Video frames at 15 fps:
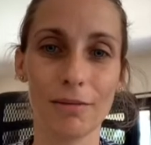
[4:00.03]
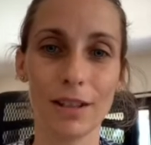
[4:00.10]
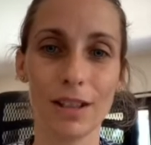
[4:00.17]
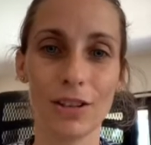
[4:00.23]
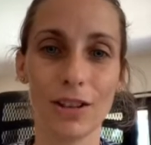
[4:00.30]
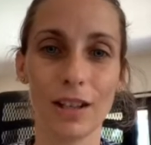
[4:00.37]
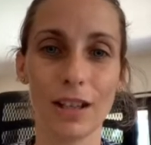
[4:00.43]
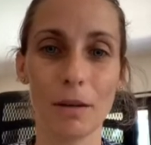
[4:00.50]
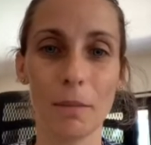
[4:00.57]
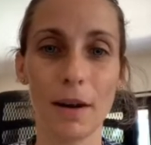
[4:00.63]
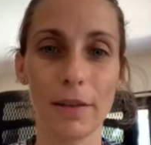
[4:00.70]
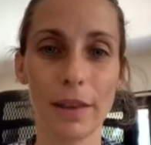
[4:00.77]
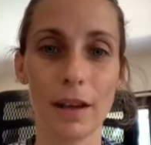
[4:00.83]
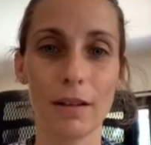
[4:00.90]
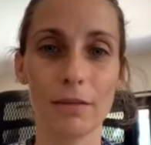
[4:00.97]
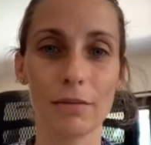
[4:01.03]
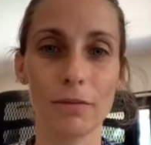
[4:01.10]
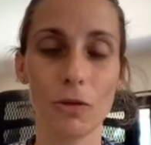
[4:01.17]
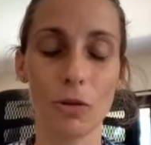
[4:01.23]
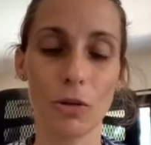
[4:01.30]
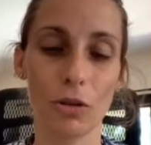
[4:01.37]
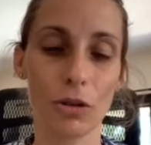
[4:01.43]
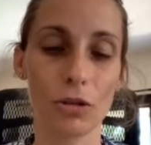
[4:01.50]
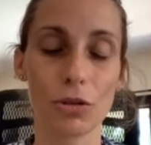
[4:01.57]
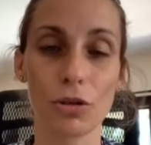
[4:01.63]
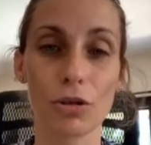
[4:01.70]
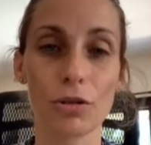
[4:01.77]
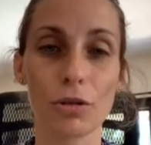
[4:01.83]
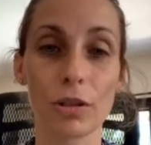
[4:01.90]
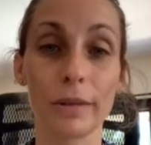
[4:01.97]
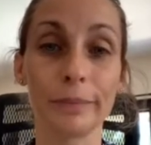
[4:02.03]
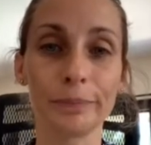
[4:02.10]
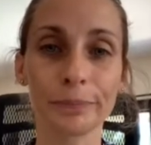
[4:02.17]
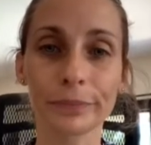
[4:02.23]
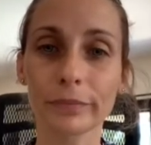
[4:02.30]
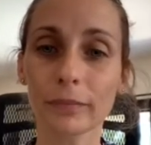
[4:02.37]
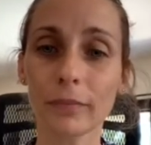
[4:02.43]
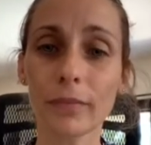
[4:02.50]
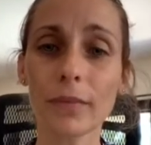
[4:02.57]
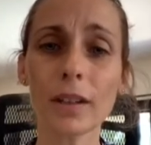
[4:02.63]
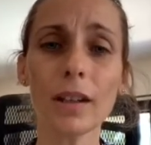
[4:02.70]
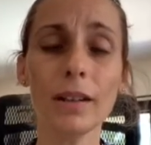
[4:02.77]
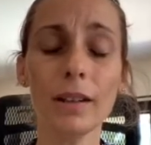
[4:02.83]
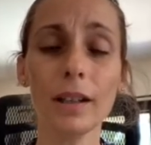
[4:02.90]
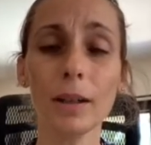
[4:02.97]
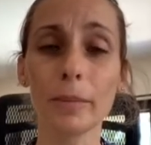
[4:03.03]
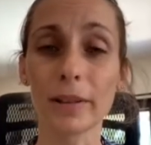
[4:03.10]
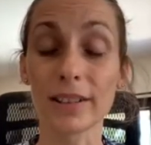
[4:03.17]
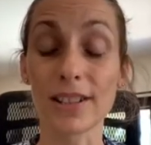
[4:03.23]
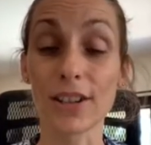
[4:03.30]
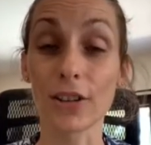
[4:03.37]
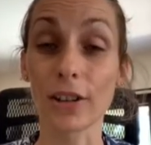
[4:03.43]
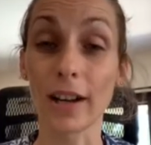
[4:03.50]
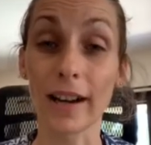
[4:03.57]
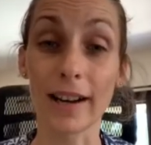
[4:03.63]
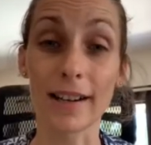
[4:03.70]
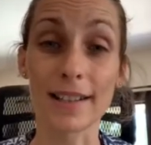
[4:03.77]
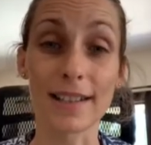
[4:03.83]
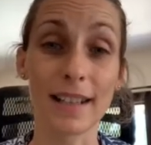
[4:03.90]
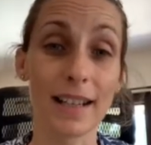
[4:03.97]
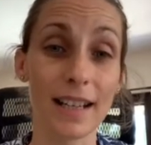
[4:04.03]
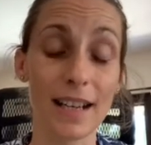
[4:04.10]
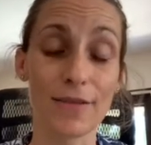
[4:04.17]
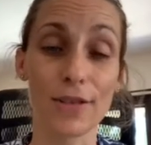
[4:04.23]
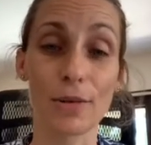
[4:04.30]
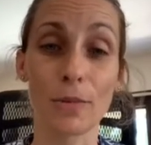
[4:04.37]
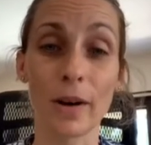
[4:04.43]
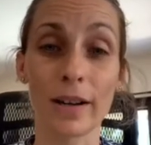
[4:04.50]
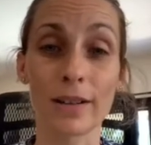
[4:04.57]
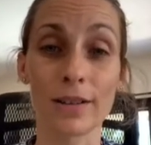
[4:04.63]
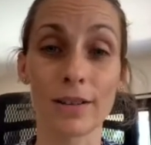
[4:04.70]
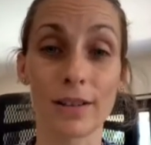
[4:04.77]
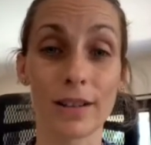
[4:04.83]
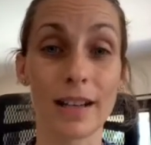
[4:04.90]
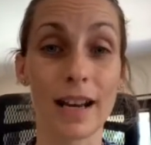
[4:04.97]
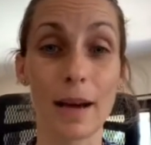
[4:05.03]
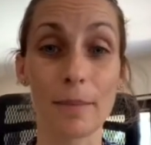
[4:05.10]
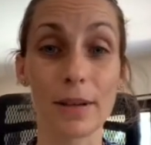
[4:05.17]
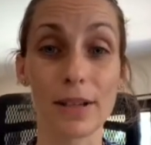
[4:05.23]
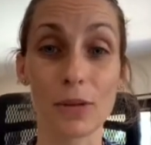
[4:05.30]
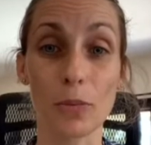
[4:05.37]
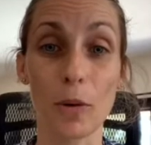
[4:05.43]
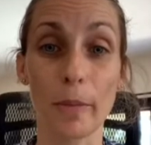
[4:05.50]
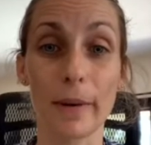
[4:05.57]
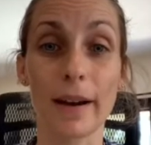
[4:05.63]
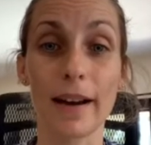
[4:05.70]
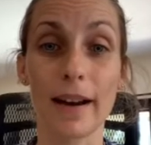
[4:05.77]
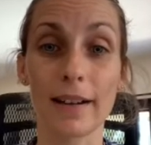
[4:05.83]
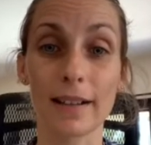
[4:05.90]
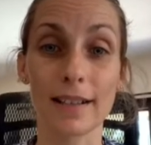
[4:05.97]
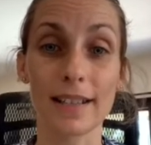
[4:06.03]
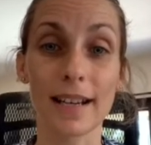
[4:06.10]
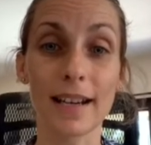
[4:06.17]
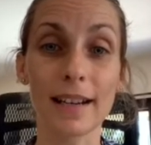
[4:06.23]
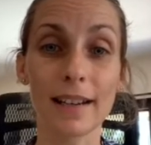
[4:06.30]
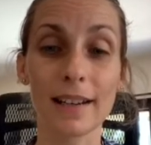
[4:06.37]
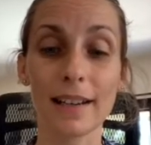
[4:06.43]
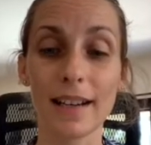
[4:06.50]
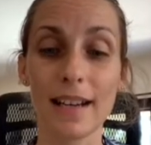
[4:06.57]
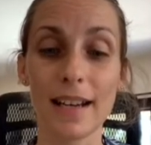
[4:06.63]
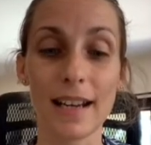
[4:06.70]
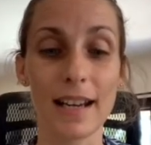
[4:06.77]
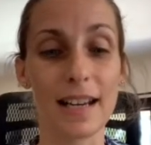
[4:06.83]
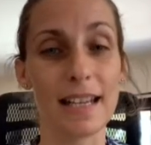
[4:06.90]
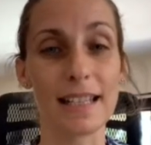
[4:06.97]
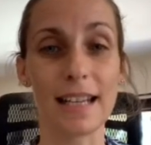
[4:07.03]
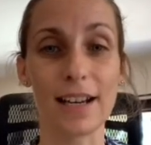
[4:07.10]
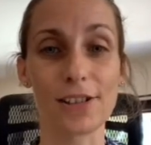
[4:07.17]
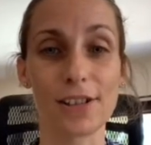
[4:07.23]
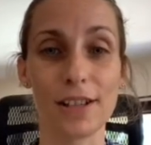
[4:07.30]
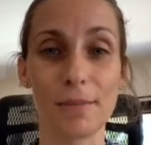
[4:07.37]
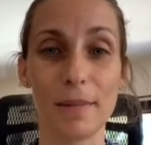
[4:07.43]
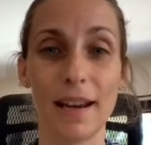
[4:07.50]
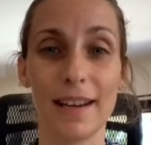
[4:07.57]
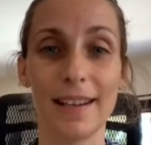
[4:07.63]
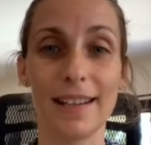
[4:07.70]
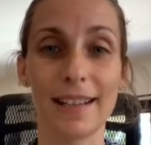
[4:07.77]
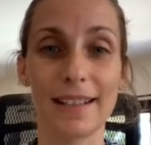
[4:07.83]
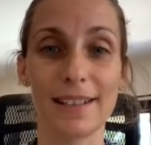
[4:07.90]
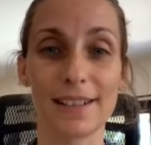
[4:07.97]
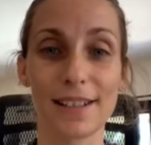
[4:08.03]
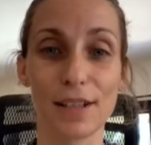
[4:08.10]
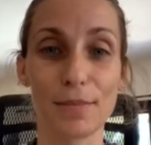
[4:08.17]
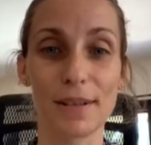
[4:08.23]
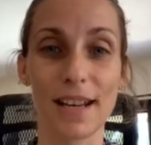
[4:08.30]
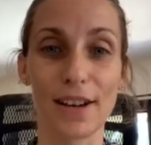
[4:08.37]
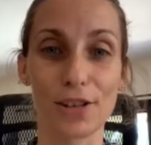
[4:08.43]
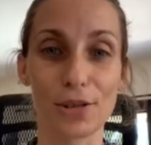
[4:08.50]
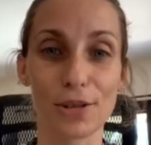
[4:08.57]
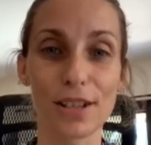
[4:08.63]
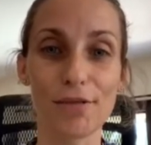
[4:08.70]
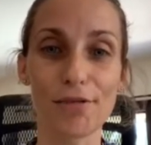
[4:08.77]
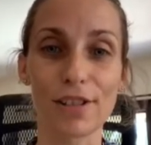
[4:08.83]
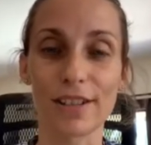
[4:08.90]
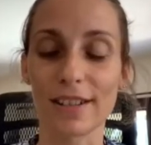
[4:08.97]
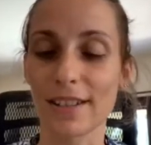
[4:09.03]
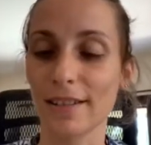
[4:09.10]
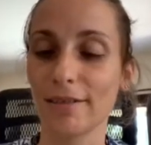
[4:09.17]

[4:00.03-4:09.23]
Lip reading: think about that for your children. So like I said, even one nappy swap out a day is actually making a substantial difference.